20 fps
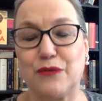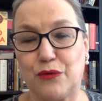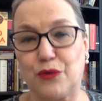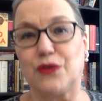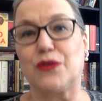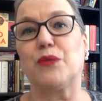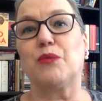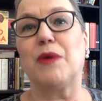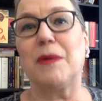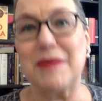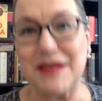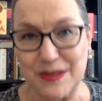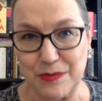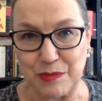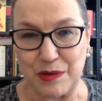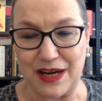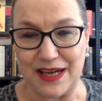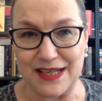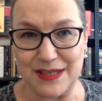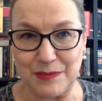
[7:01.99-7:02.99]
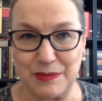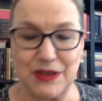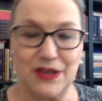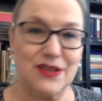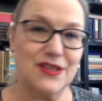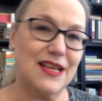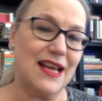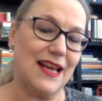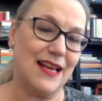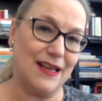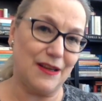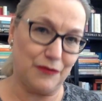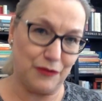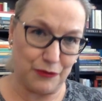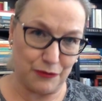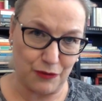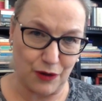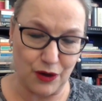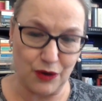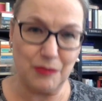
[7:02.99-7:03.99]
for the Women's Prize. Because if you
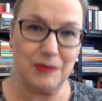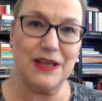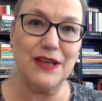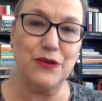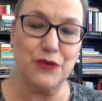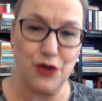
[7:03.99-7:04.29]
follow me, you